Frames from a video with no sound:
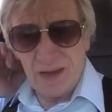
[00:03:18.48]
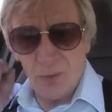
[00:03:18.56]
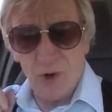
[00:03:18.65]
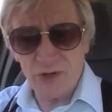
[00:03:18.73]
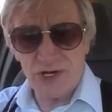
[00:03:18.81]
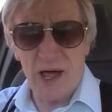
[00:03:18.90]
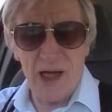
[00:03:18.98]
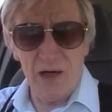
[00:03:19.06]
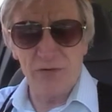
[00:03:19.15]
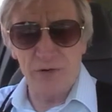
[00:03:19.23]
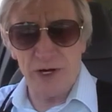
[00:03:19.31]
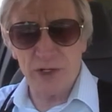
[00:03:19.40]
once I
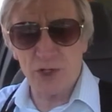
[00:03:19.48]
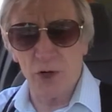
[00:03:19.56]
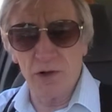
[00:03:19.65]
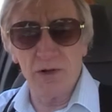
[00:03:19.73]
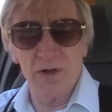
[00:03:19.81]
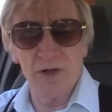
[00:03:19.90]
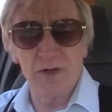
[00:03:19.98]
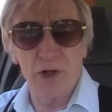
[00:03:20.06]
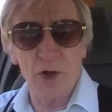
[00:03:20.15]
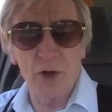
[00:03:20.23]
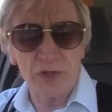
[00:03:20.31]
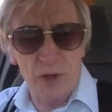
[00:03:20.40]
have finished all
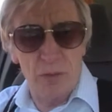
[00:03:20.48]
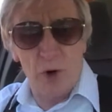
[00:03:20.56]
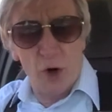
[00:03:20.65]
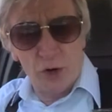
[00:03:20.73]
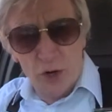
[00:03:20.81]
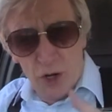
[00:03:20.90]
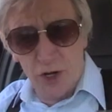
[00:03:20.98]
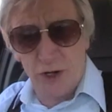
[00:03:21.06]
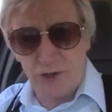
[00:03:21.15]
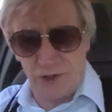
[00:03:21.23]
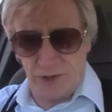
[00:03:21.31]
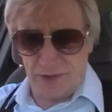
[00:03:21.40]
the other more
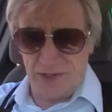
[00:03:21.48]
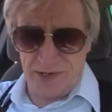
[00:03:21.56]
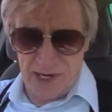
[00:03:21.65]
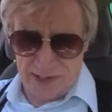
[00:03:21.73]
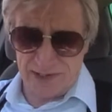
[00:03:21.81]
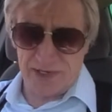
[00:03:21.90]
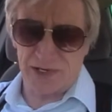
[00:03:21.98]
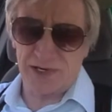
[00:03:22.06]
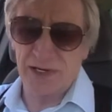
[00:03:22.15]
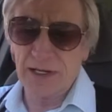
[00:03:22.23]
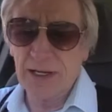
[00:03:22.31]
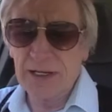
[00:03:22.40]
urgent tasks